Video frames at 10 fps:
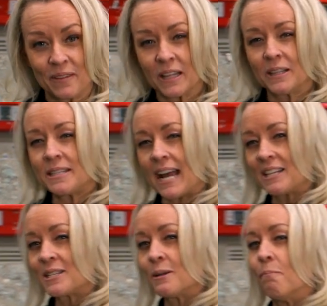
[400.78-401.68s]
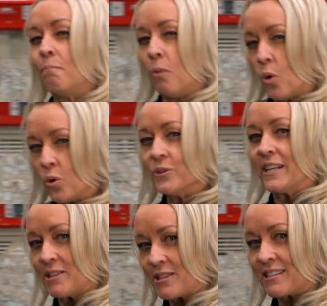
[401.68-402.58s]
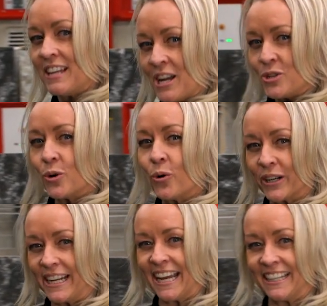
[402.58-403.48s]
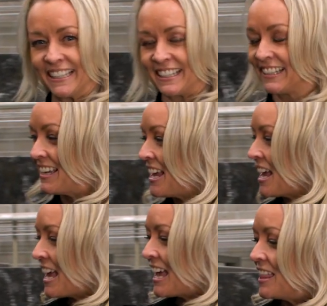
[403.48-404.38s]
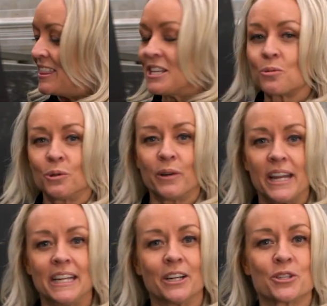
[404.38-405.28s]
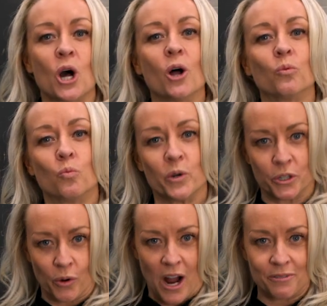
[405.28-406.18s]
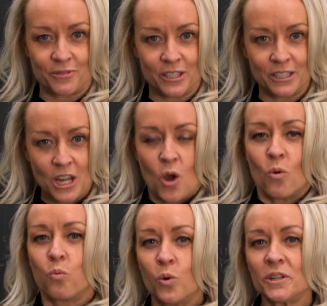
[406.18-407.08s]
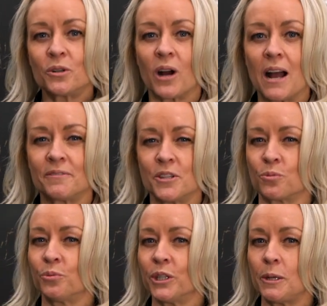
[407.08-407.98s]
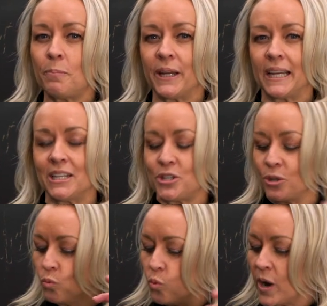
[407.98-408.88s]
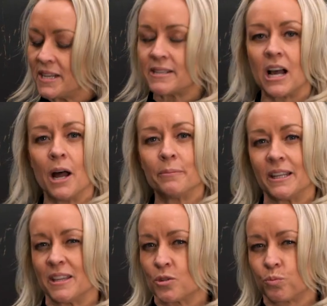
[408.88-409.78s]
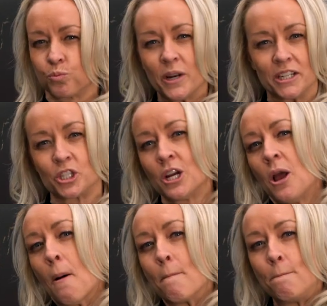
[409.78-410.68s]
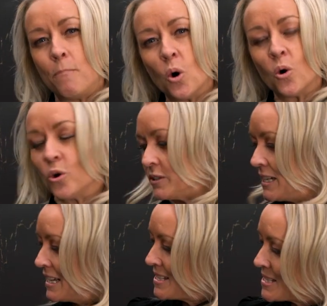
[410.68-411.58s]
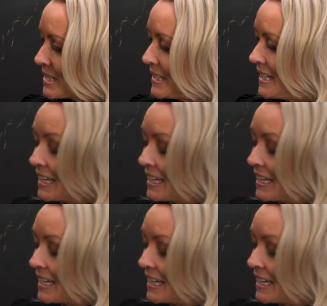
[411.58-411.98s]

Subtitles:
let's add some boldness to organic. This one right here is called Woodcroft. Woodcroft is really playing into what is coming, this rich, bold, sleek,